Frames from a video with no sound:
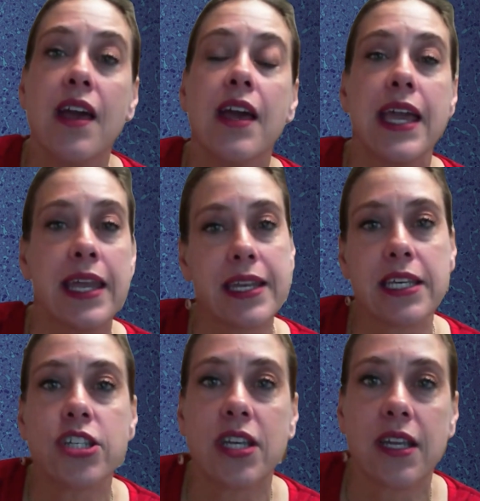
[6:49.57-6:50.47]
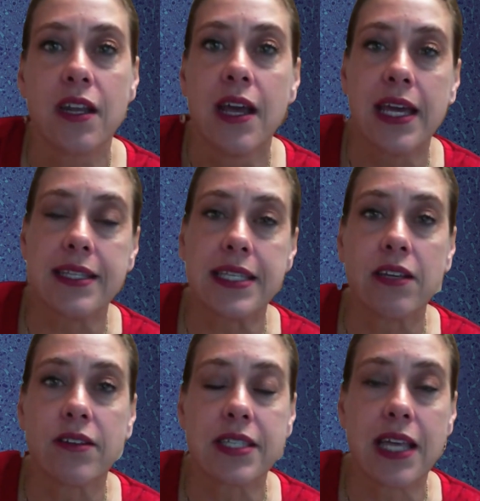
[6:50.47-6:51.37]
In addition, in
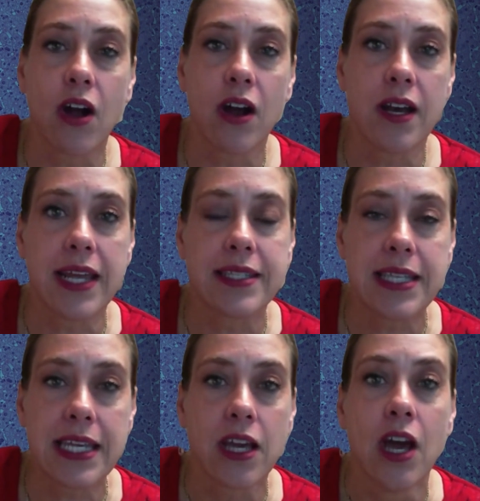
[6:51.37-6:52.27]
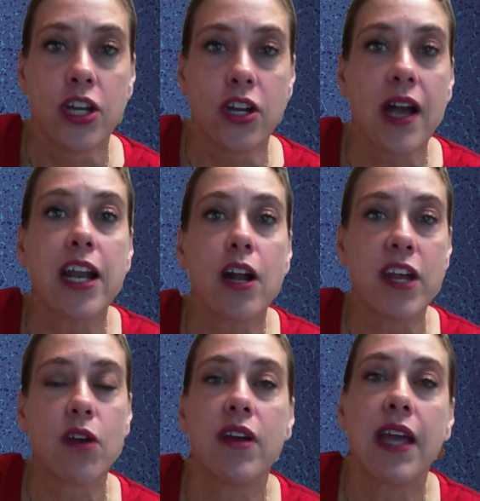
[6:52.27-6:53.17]
single cell RNA-seq, you're kind of
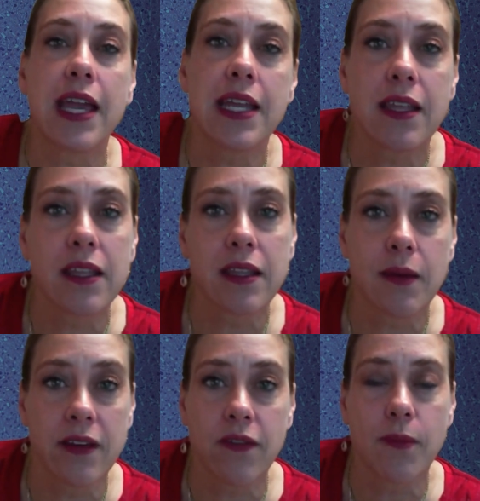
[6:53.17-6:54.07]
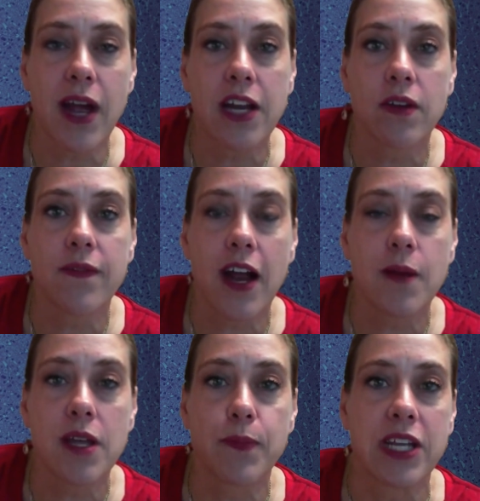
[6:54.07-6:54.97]
recreating the liver
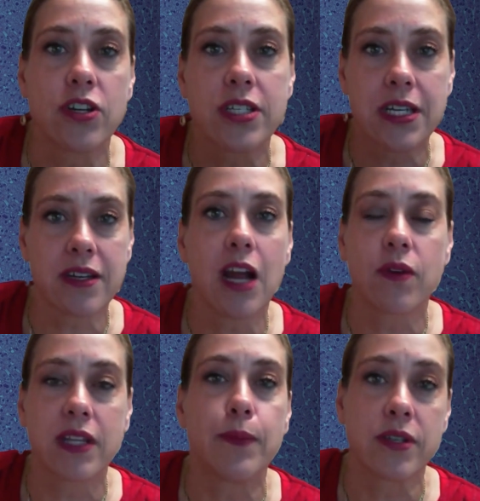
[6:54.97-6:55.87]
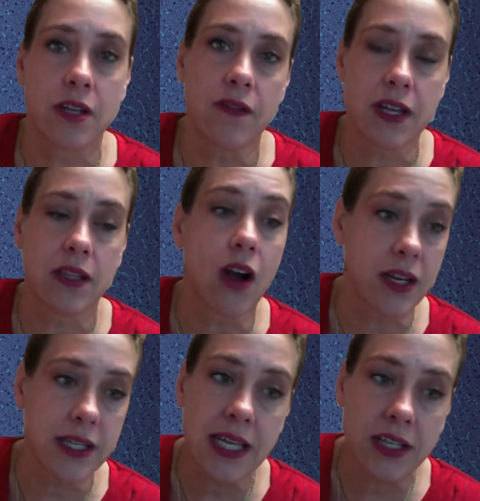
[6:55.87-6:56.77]
microenvironment, but you're still not really preserving the
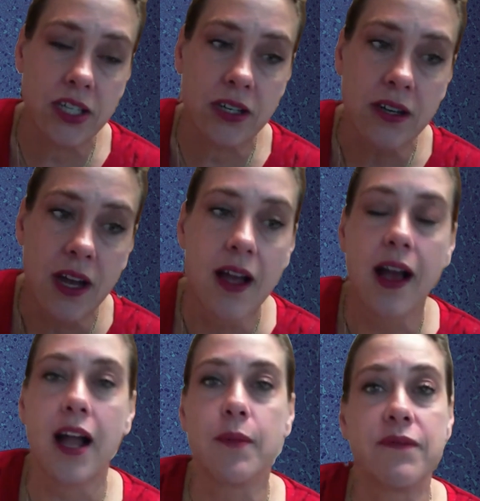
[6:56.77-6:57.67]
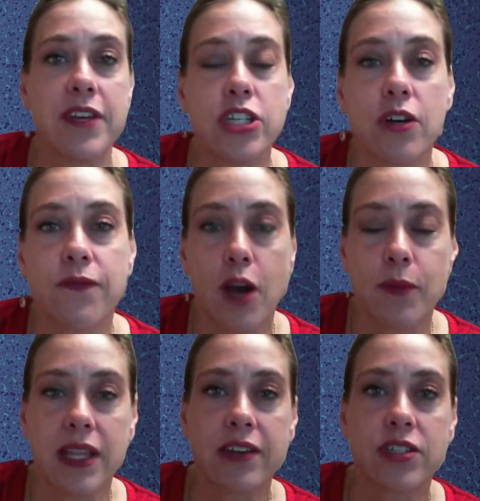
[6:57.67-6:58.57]
architecture. Visiopharm
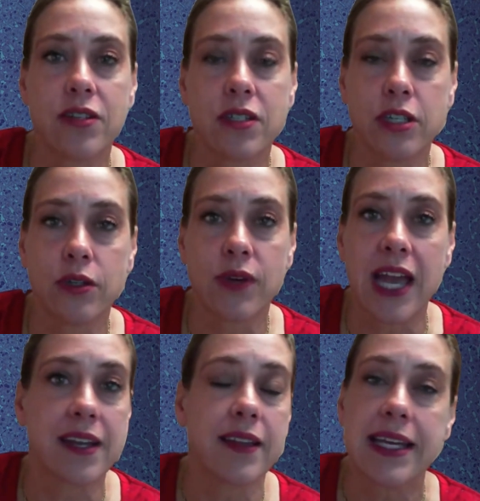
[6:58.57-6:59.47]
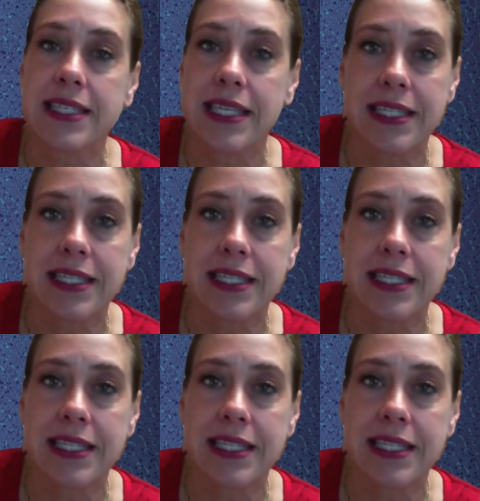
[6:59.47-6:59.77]
allows you to analyze these